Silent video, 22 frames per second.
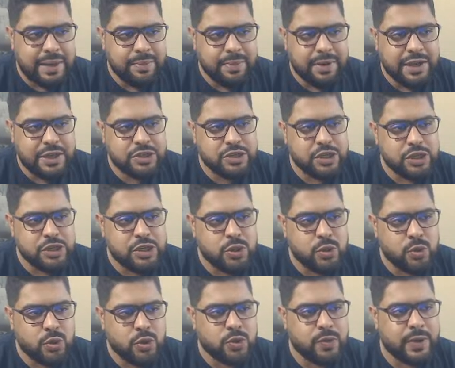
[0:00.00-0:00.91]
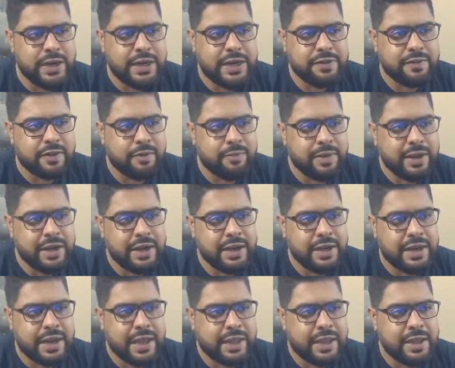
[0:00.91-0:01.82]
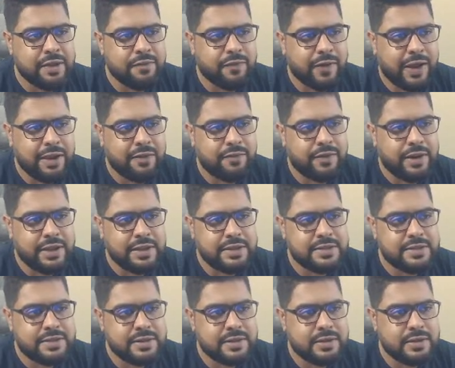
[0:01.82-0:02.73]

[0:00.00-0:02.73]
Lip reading: ratio is root 25, meaning taking 5 days.